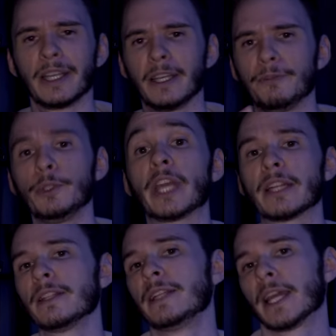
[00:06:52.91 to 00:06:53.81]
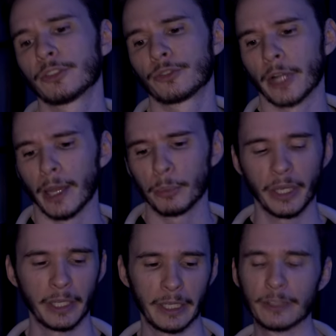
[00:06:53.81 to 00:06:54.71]
if you get the neck strap,
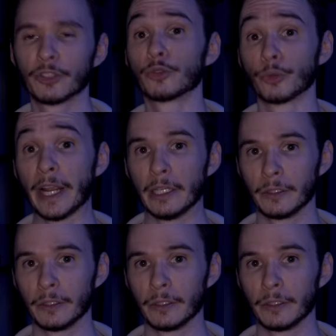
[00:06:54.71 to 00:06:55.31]
it's great,